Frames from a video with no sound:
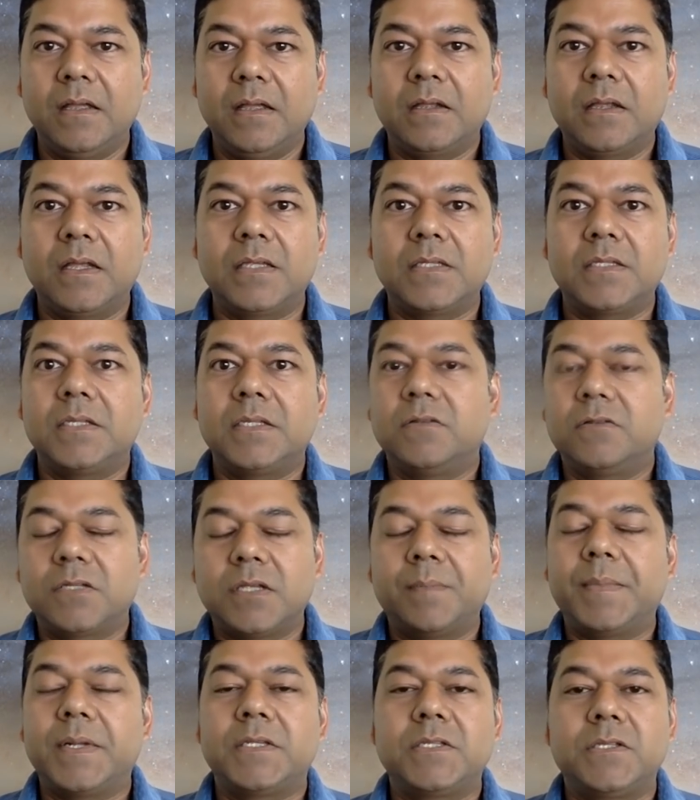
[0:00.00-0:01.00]
because
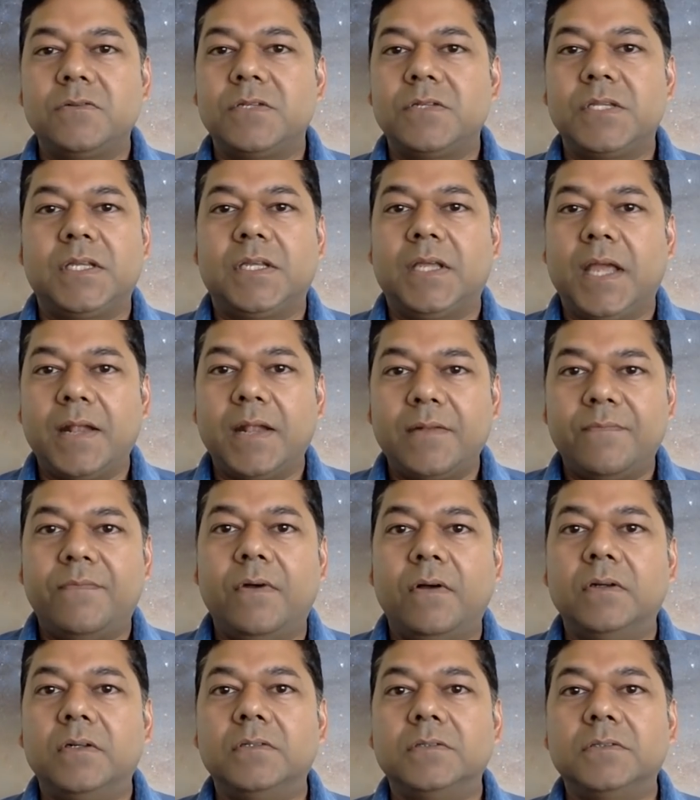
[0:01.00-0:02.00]
somebody's using
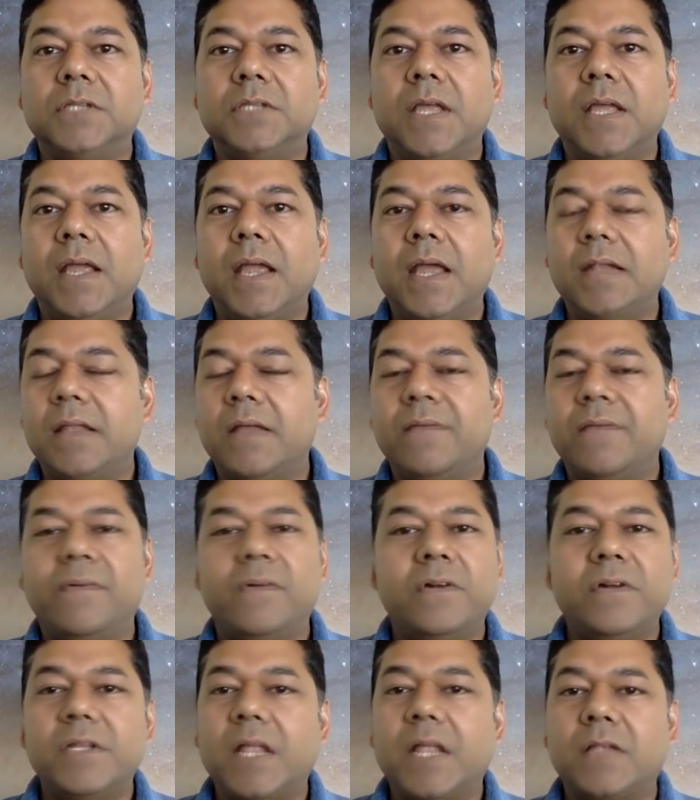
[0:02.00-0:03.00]
headphones. And I've
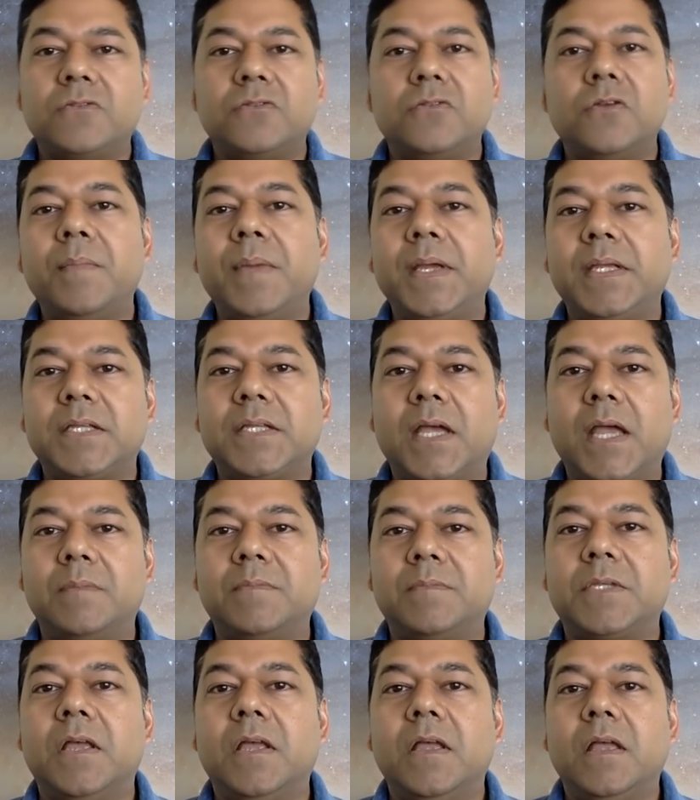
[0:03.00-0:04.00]
heard that so many
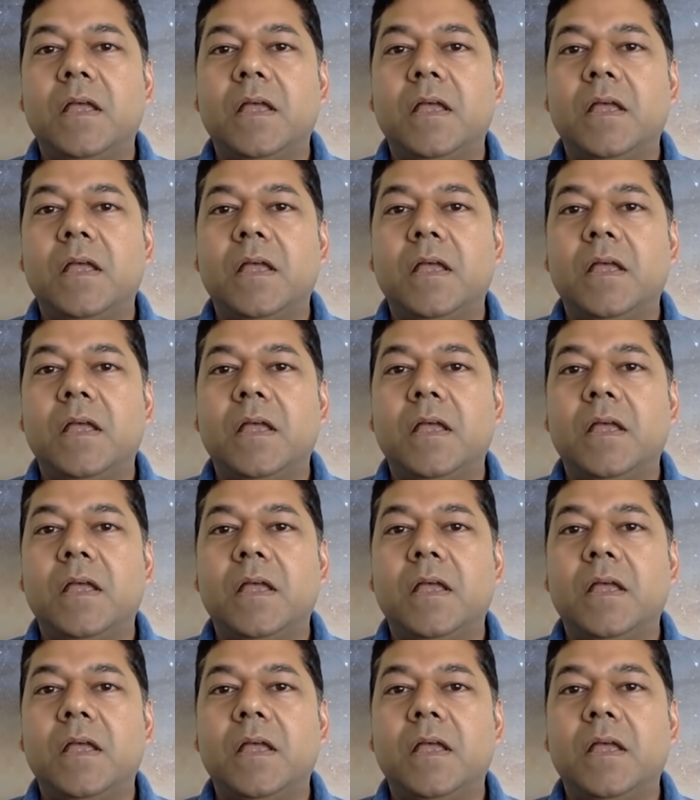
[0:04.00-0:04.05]
times.